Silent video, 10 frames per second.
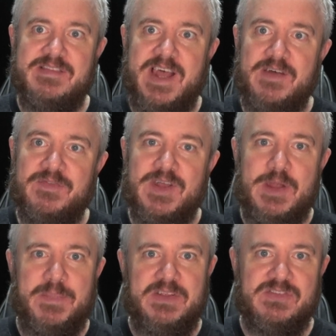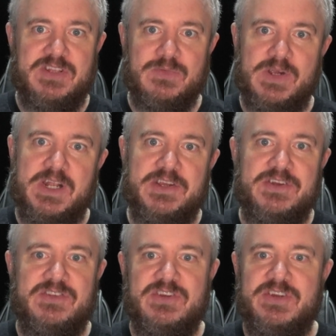tough, but it's good to work on
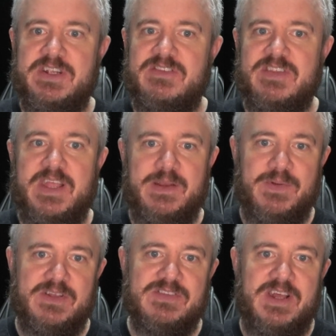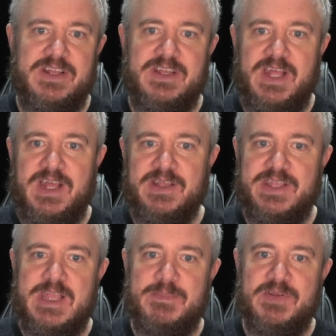your endurance, and it works on
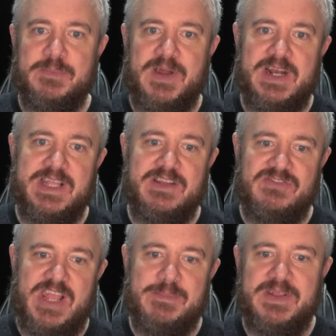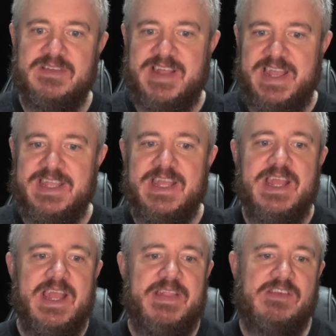keeping your body in shape and tight,
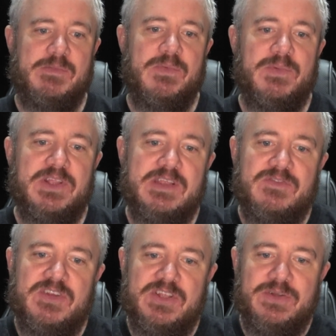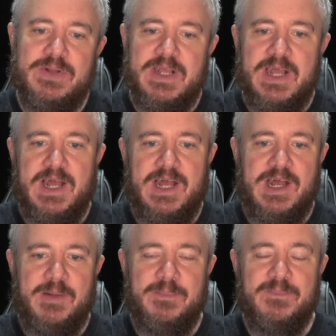and that's something we're looking to do.
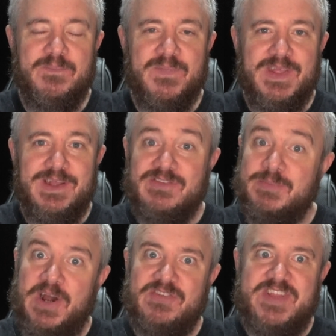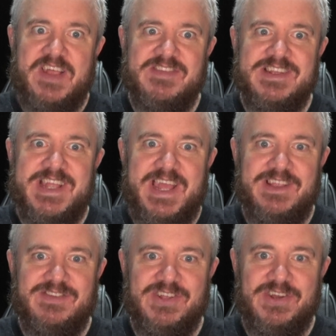Tomorrow's testing day,
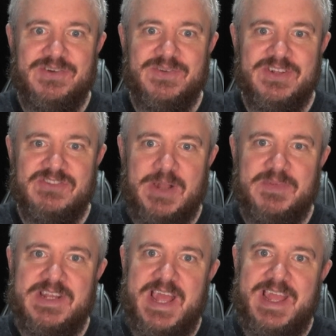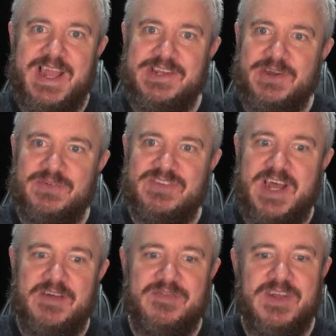so good job today. I know it was
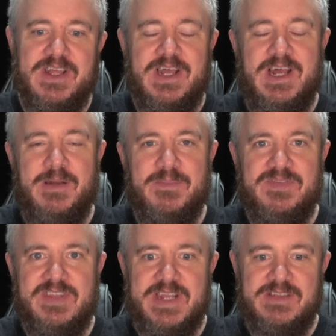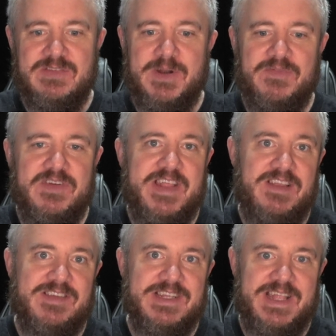tough. See you guys tomorrow for
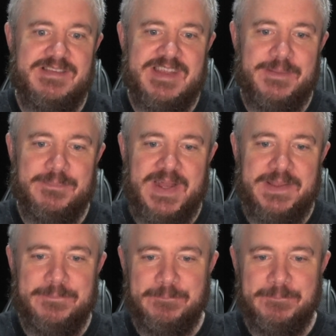testing day. See ya, bye.